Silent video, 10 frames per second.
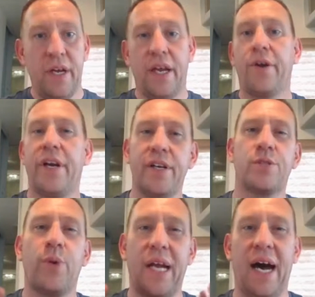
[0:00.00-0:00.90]
Now,
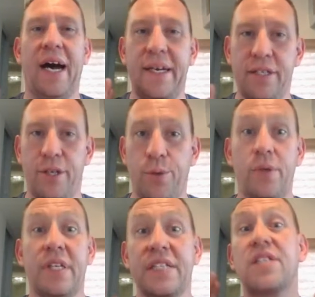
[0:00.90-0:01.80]
here's what I do.
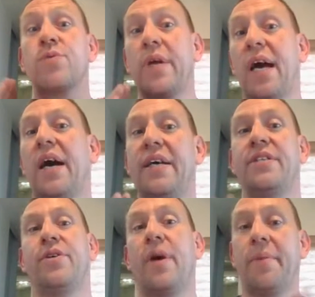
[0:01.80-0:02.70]
This is what I do.